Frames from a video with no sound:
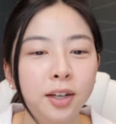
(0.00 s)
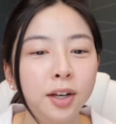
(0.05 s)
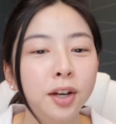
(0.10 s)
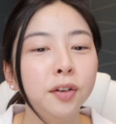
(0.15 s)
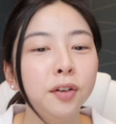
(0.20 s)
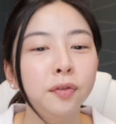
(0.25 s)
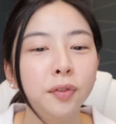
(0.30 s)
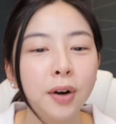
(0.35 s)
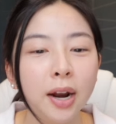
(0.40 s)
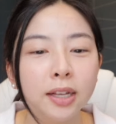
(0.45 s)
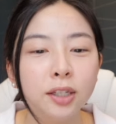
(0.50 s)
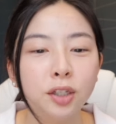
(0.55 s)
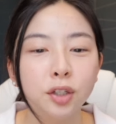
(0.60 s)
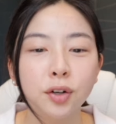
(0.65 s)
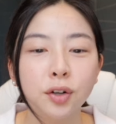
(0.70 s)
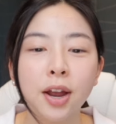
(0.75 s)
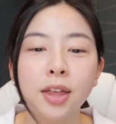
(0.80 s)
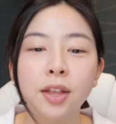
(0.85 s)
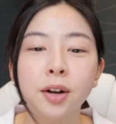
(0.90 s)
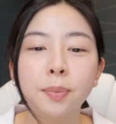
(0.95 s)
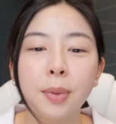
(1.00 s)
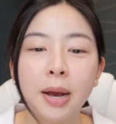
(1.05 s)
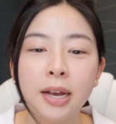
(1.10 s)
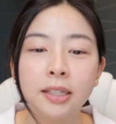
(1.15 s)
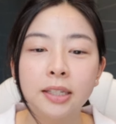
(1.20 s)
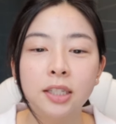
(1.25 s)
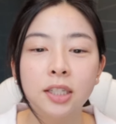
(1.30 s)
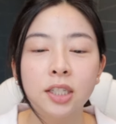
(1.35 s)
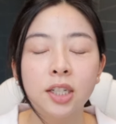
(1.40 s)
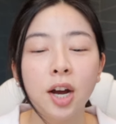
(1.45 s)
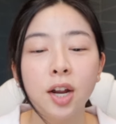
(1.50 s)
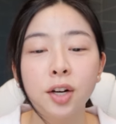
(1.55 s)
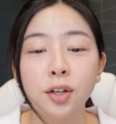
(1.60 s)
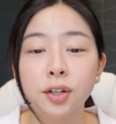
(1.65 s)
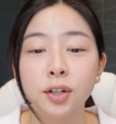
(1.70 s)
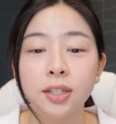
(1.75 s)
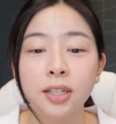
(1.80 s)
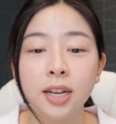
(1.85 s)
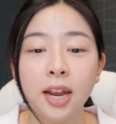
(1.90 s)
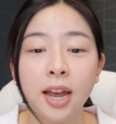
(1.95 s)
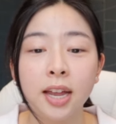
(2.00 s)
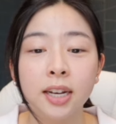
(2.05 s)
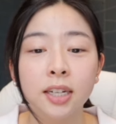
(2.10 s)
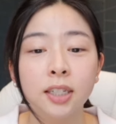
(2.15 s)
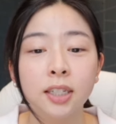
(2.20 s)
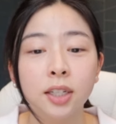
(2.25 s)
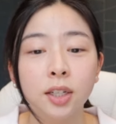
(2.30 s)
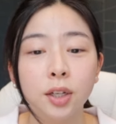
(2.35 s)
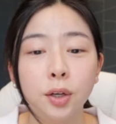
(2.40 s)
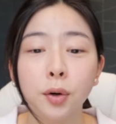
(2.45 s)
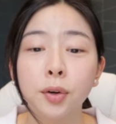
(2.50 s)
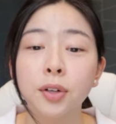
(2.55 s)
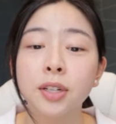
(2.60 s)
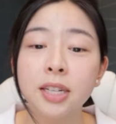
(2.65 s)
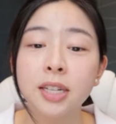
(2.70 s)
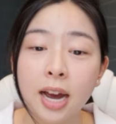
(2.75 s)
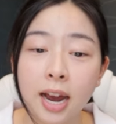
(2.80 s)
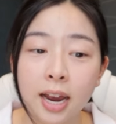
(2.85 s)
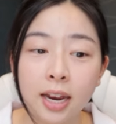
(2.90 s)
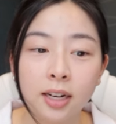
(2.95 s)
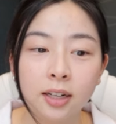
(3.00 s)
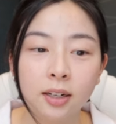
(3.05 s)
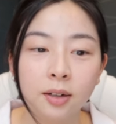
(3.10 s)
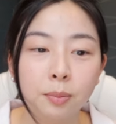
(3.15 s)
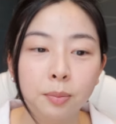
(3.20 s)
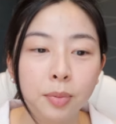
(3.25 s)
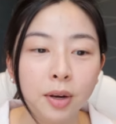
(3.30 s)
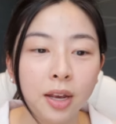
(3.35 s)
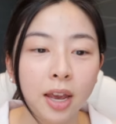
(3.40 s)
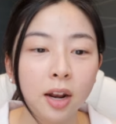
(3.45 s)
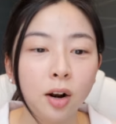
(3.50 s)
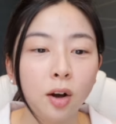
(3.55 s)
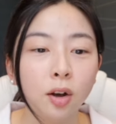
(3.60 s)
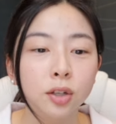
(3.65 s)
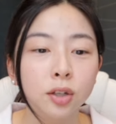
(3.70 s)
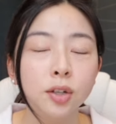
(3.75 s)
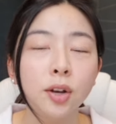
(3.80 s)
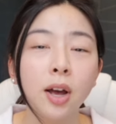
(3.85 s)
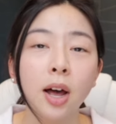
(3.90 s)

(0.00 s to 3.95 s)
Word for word: Good friends try their best to understand your side, but can also